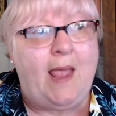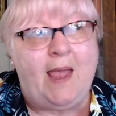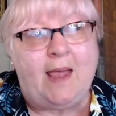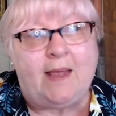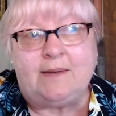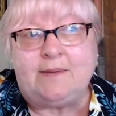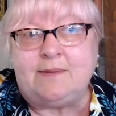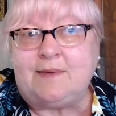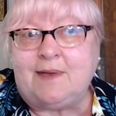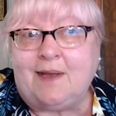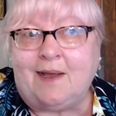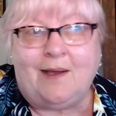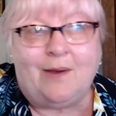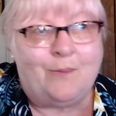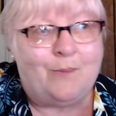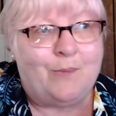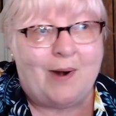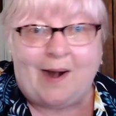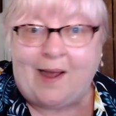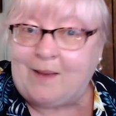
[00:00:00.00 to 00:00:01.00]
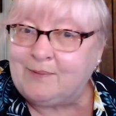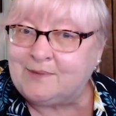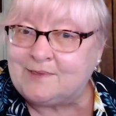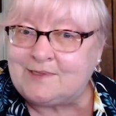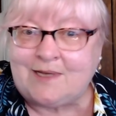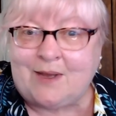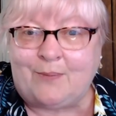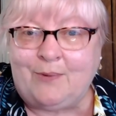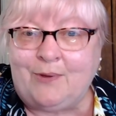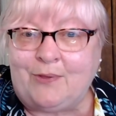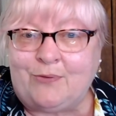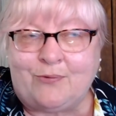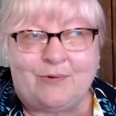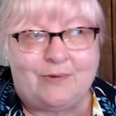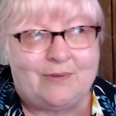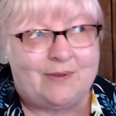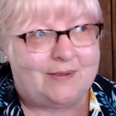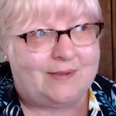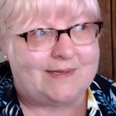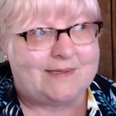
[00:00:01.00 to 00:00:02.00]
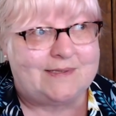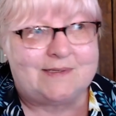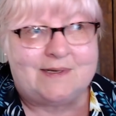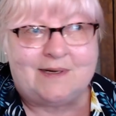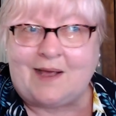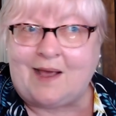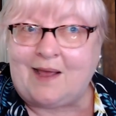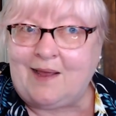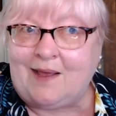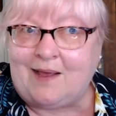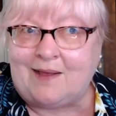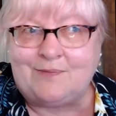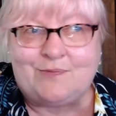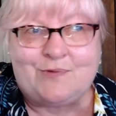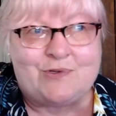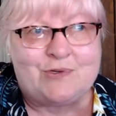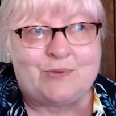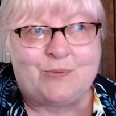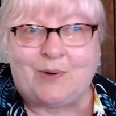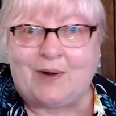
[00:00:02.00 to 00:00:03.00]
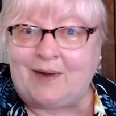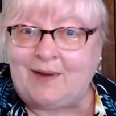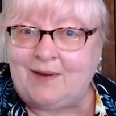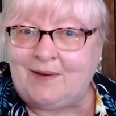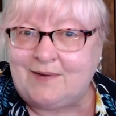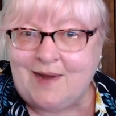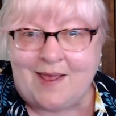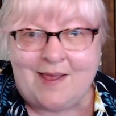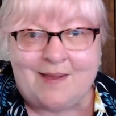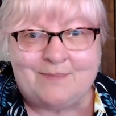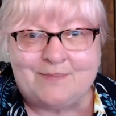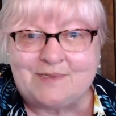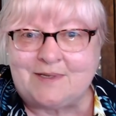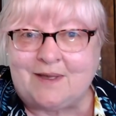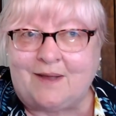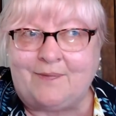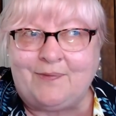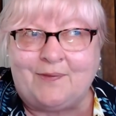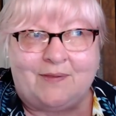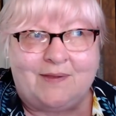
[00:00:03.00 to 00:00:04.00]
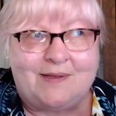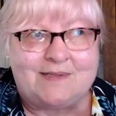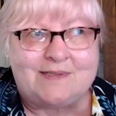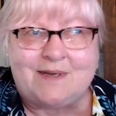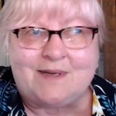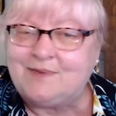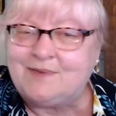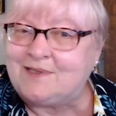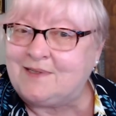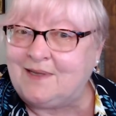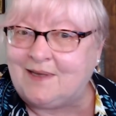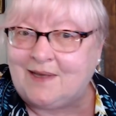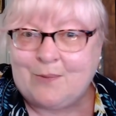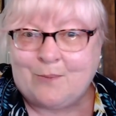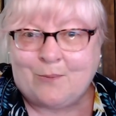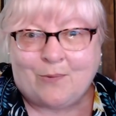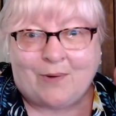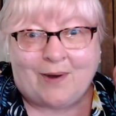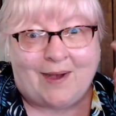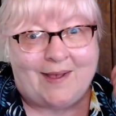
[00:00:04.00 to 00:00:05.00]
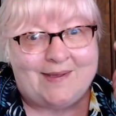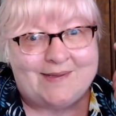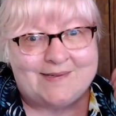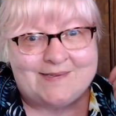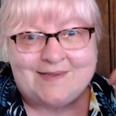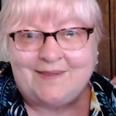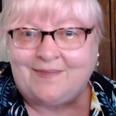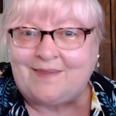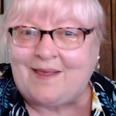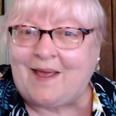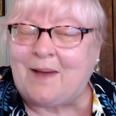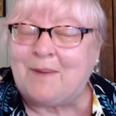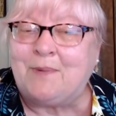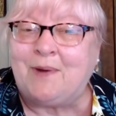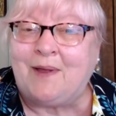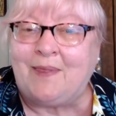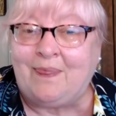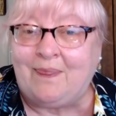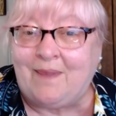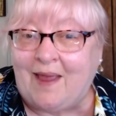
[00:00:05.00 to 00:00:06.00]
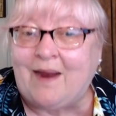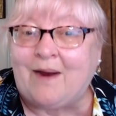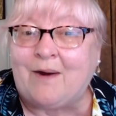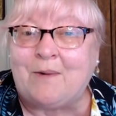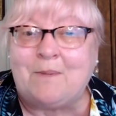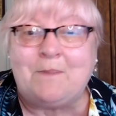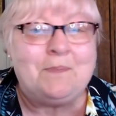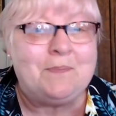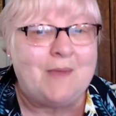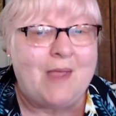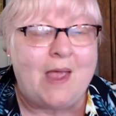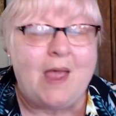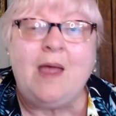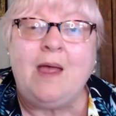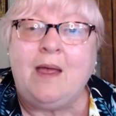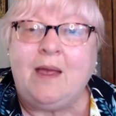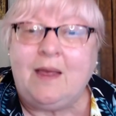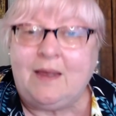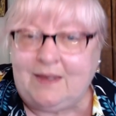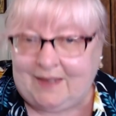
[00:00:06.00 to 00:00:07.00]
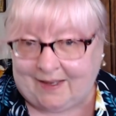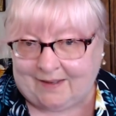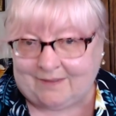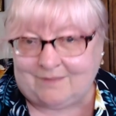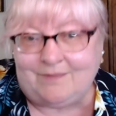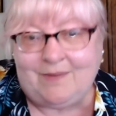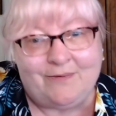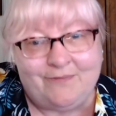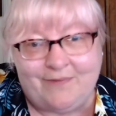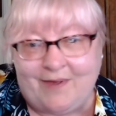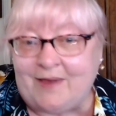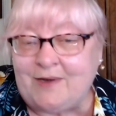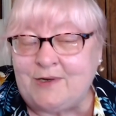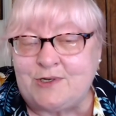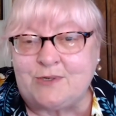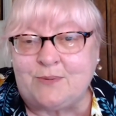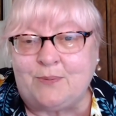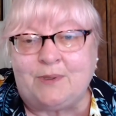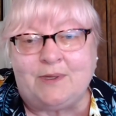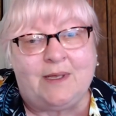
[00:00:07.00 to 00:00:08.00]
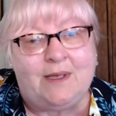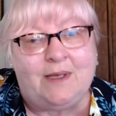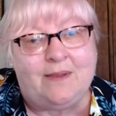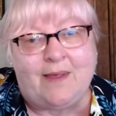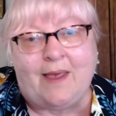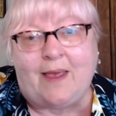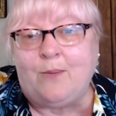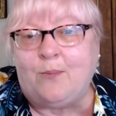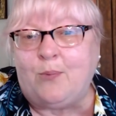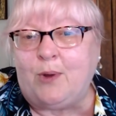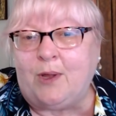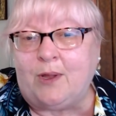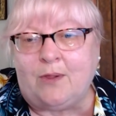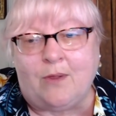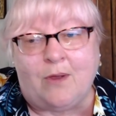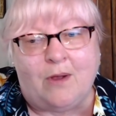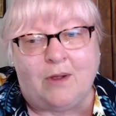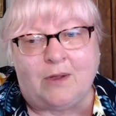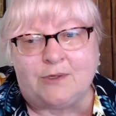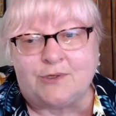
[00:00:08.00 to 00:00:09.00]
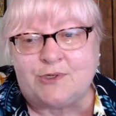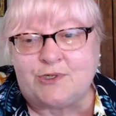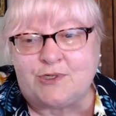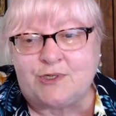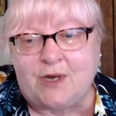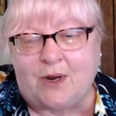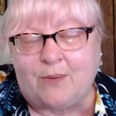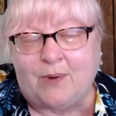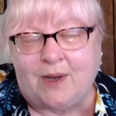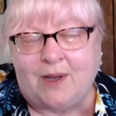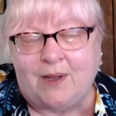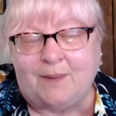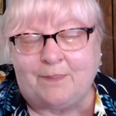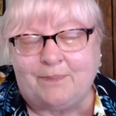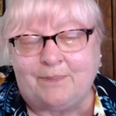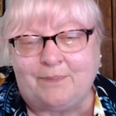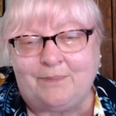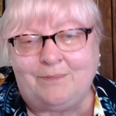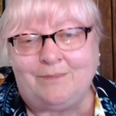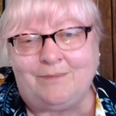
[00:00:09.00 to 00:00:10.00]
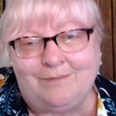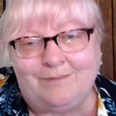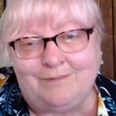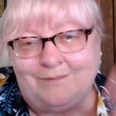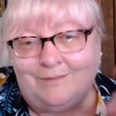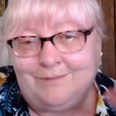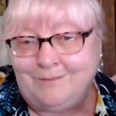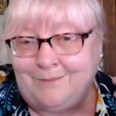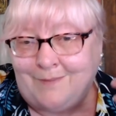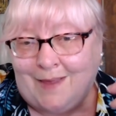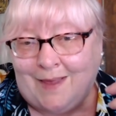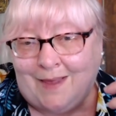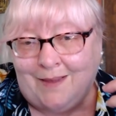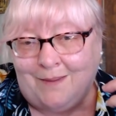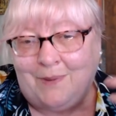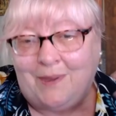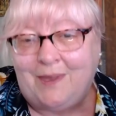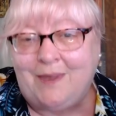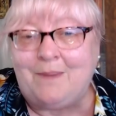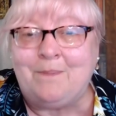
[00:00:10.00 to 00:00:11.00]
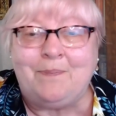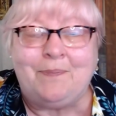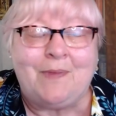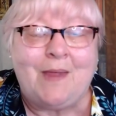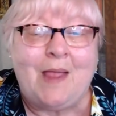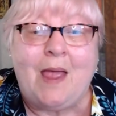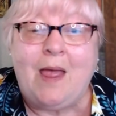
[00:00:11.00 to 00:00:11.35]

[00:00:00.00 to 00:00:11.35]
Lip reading: And when I was going through the list and I had 20 names on the list, I was thinking, why isn't that one there? Yeah, eventually they will all show up, maybe.